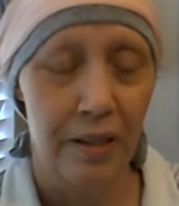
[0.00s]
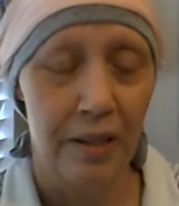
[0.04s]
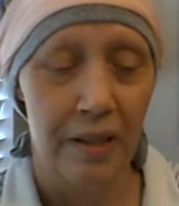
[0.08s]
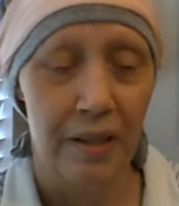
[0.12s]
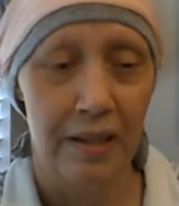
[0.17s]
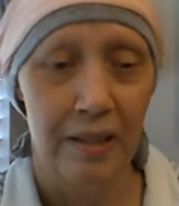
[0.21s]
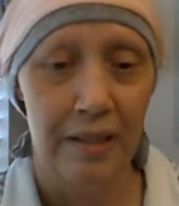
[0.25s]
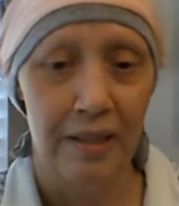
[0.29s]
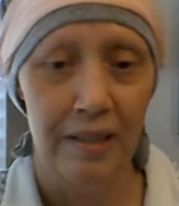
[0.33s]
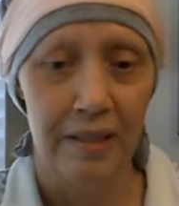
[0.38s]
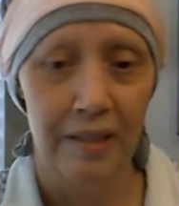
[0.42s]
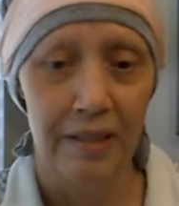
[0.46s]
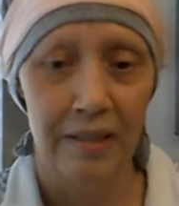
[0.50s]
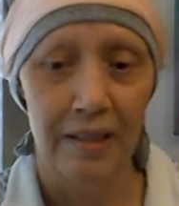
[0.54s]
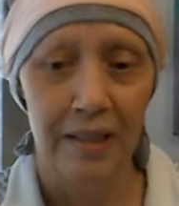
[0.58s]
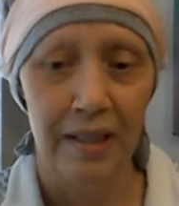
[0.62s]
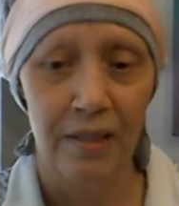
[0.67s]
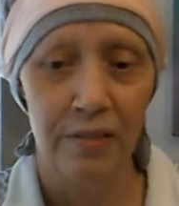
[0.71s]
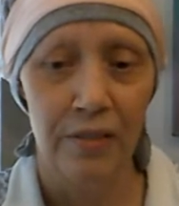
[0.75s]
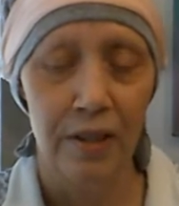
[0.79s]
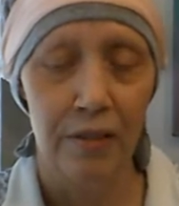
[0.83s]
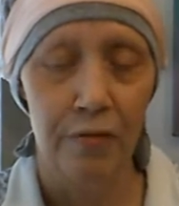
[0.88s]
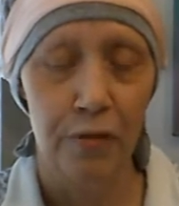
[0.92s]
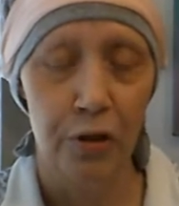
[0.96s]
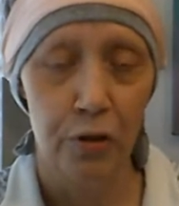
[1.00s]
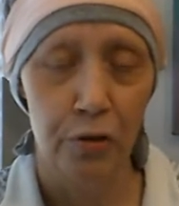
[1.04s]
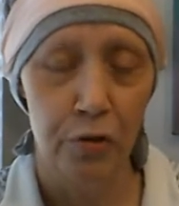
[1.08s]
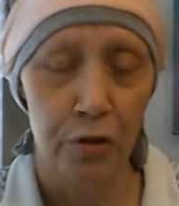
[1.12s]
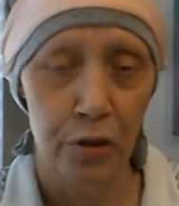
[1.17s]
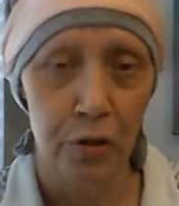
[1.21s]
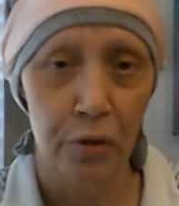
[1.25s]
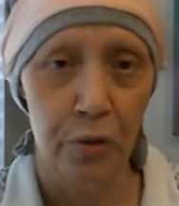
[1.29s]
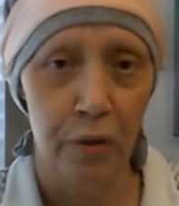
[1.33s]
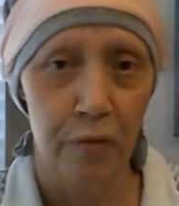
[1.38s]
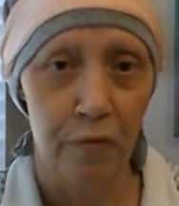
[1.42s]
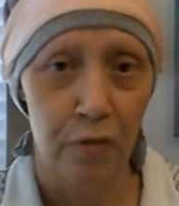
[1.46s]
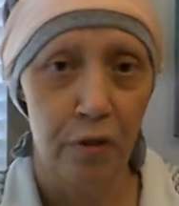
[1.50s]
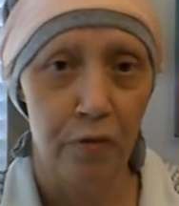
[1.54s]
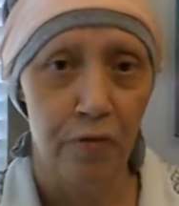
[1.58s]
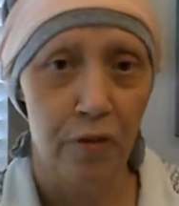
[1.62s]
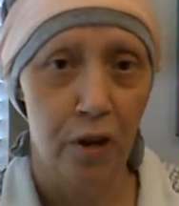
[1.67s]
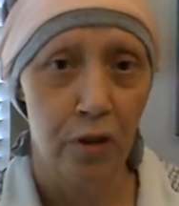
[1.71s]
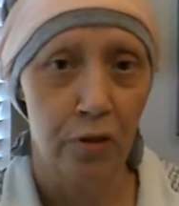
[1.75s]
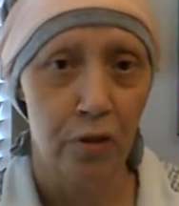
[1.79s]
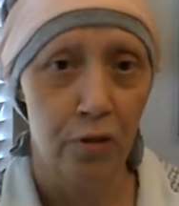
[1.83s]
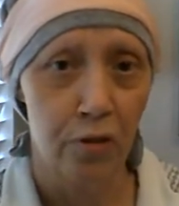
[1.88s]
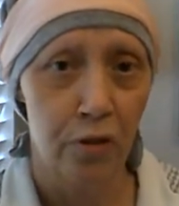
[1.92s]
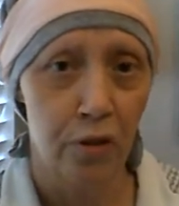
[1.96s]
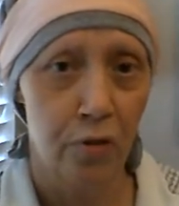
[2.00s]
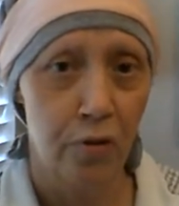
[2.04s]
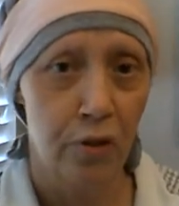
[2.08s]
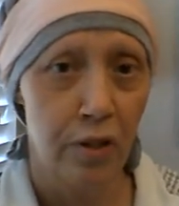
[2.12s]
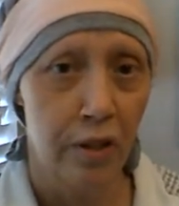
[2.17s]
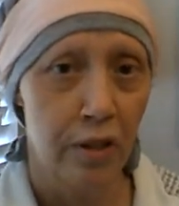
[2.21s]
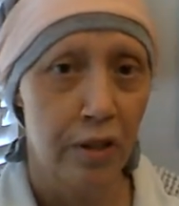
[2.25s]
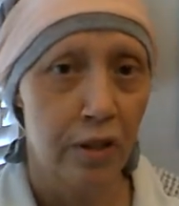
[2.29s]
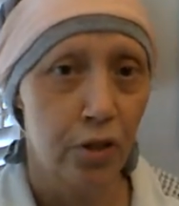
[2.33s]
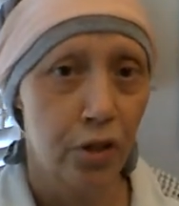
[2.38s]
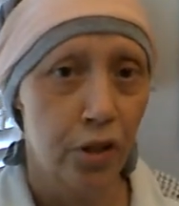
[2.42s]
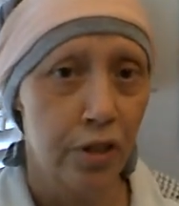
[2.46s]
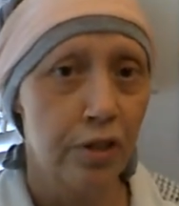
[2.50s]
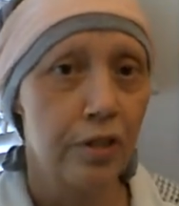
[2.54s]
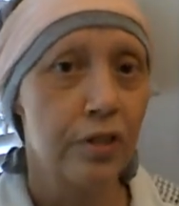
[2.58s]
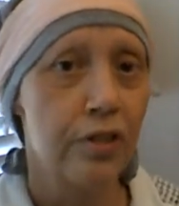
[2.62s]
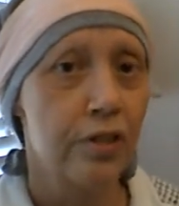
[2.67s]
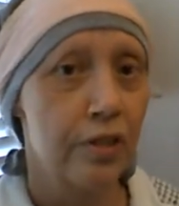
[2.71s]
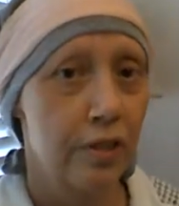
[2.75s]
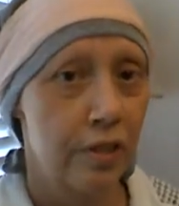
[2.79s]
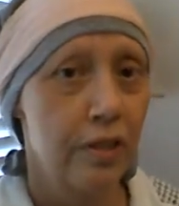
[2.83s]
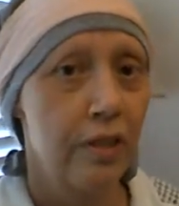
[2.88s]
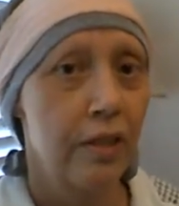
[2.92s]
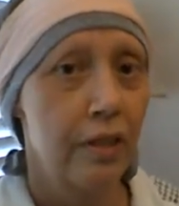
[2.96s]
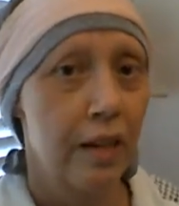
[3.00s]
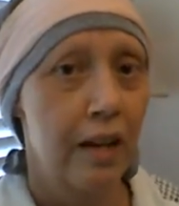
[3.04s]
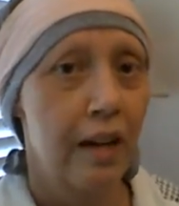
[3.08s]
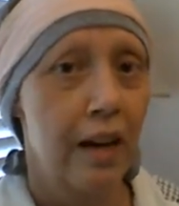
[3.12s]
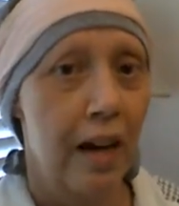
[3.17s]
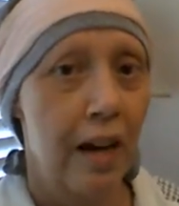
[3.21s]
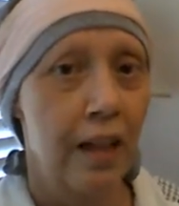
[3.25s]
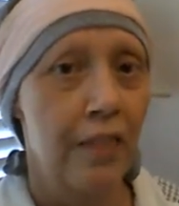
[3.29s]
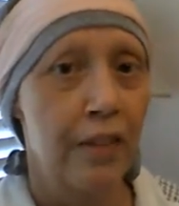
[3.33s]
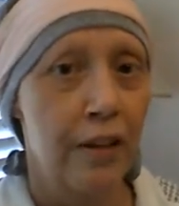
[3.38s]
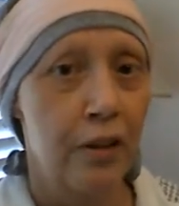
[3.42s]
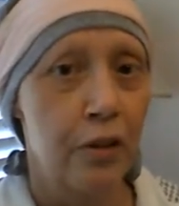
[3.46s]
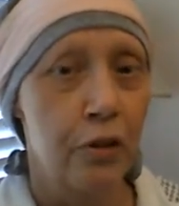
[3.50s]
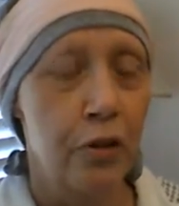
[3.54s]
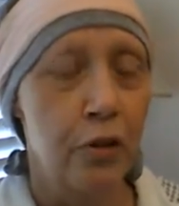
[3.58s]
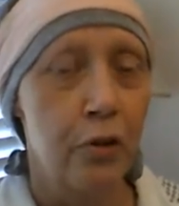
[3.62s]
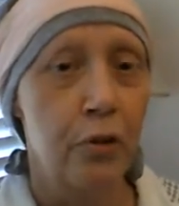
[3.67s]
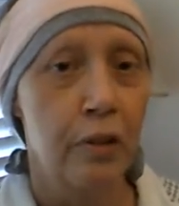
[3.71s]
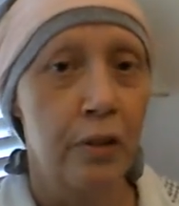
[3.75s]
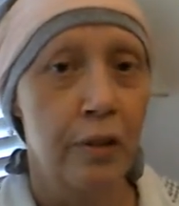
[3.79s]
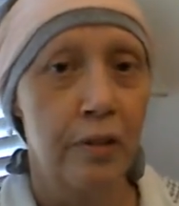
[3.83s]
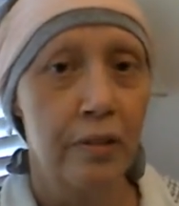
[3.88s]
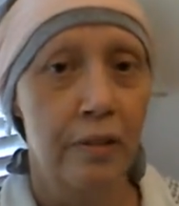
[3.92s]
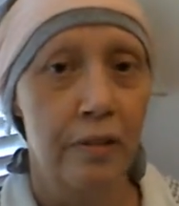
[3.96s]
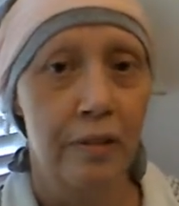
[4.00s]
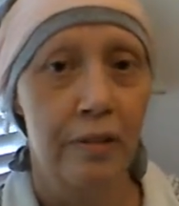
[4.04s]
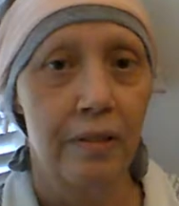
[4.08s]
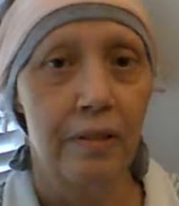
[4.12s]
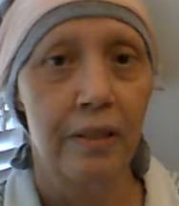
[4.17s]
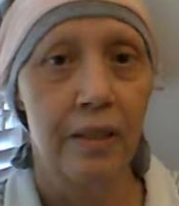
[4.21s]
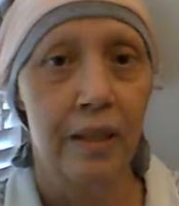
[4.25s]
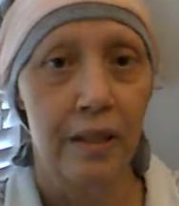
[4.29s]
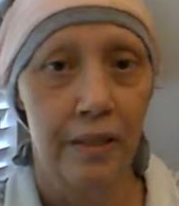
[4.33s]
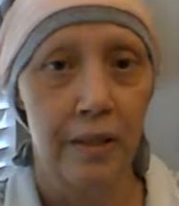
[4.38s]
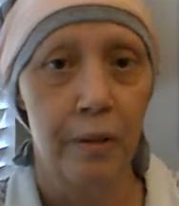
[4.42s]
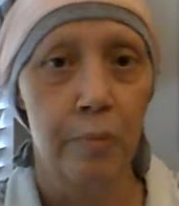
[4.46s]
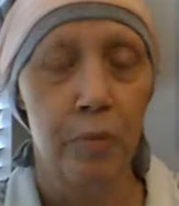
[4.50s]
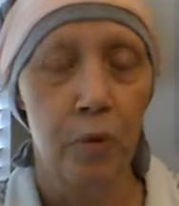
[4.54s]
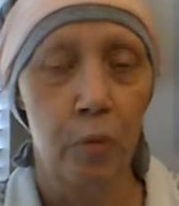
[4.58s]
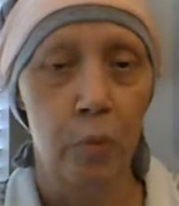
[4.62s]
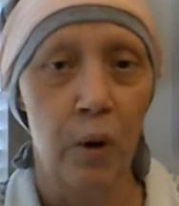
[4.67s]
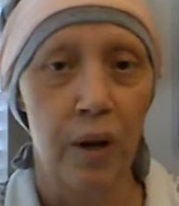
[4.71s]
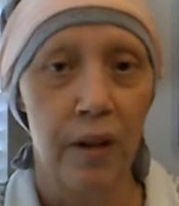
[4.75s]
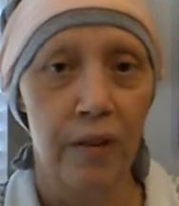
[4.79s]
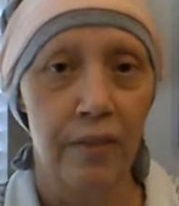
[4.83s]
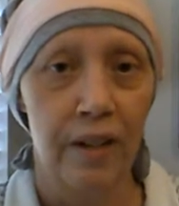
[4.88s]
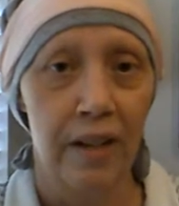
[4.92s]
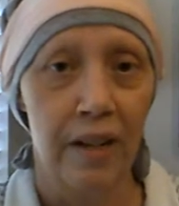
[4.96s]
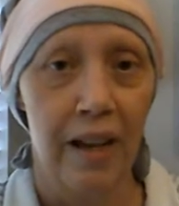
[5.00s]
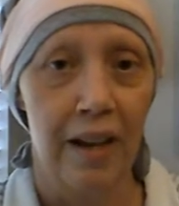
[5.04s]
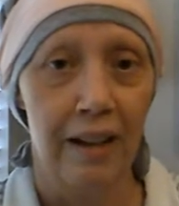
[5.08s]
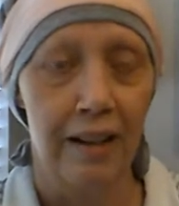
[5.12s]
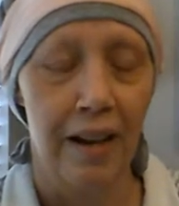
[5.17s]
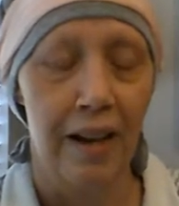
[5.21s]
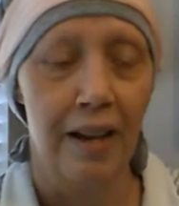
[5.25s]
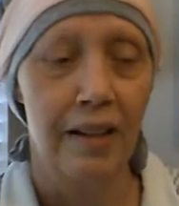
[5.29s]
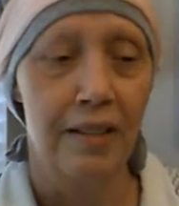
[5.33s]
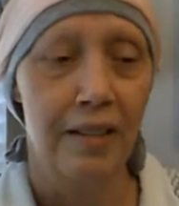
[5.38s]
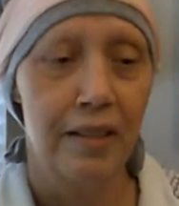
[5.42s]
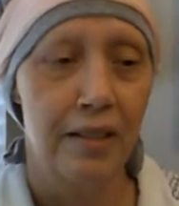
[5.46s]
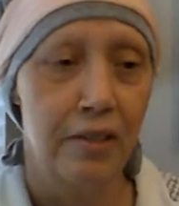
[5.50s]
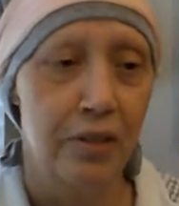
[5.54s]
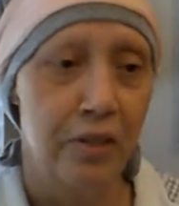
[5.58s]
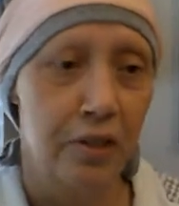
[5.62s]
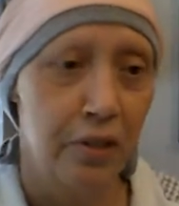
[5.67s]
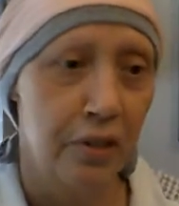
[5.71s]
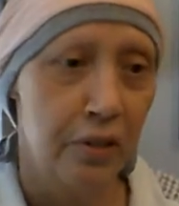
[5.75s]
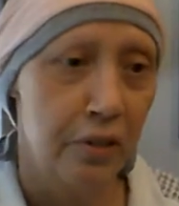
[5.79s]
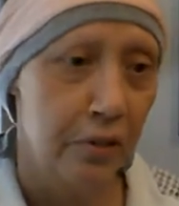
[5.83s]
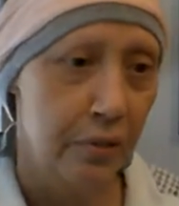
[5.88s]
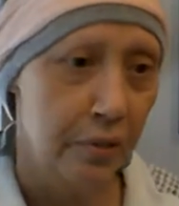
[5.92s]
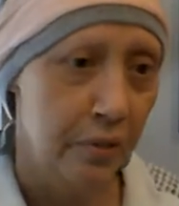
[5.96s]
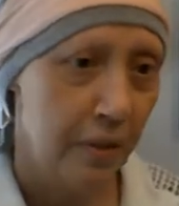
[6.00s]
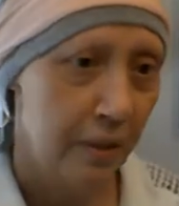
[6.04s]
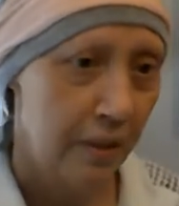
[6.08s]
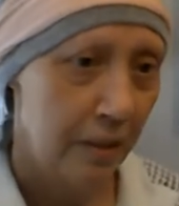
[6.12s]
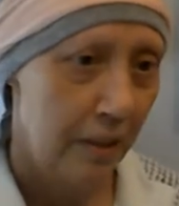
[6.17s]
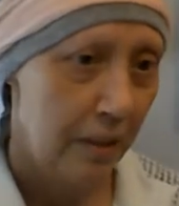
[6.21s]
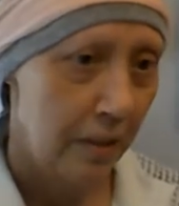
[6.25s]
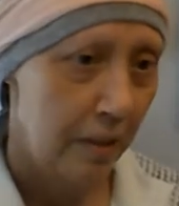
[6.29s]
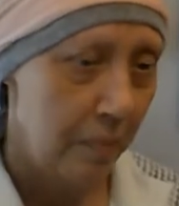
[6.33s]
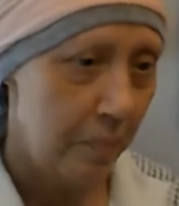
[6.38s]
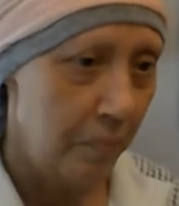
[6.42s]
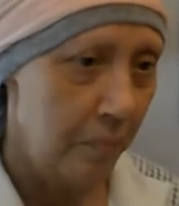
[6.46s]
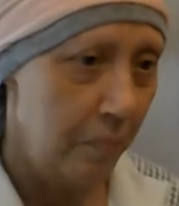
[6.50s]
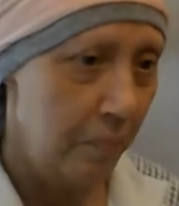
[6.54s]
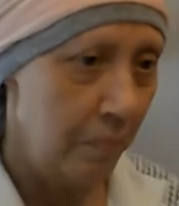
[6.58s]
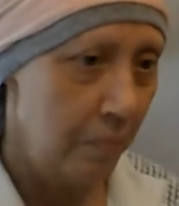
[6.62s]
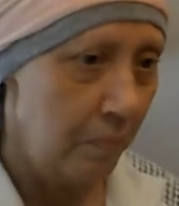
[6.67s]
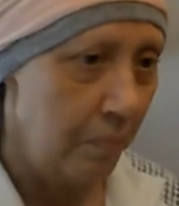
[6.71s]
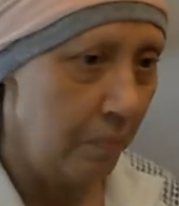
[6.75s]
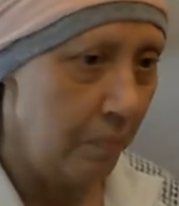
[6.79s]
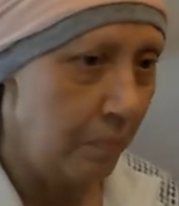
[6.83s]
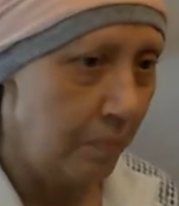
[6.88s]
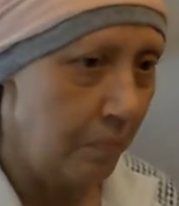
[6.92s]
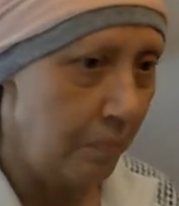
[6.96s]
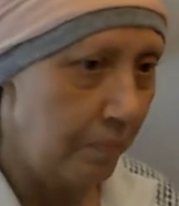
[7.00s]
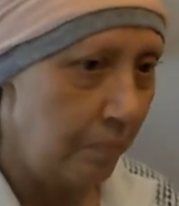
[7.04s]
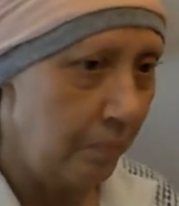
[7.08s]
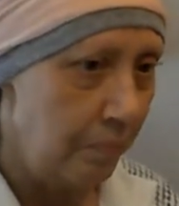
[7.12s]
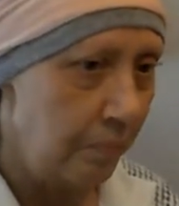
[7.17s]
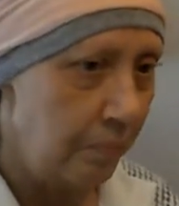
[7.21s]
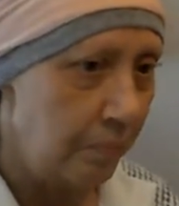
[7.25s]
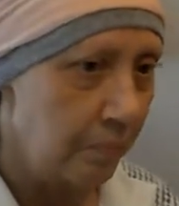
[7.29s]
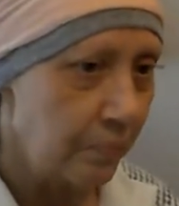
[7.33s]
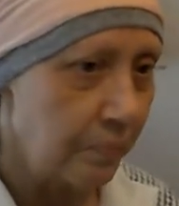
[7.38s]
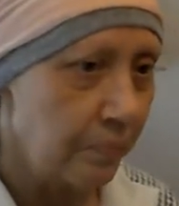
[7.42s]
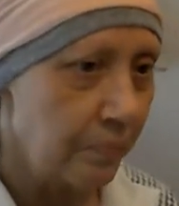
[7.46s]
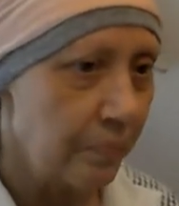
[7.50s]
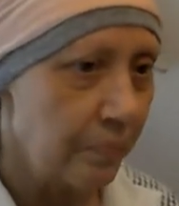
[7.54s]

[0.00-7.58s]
And even if you've done your due diligence, I think you can get them to waive it, like I did too. The